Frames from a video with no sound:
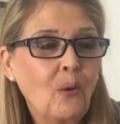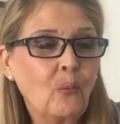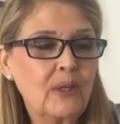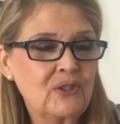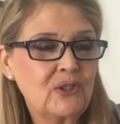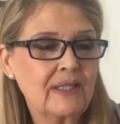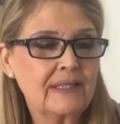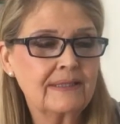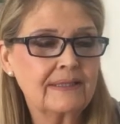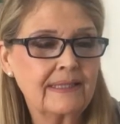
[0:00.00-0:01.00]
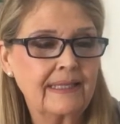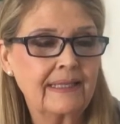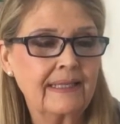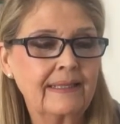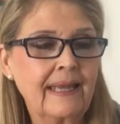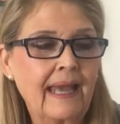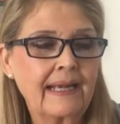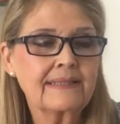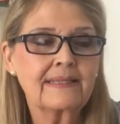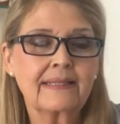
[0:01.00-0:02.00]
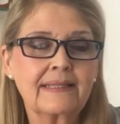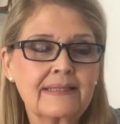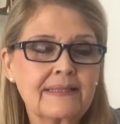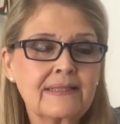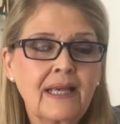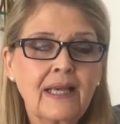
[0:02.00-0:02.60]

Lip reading: which is in Exodus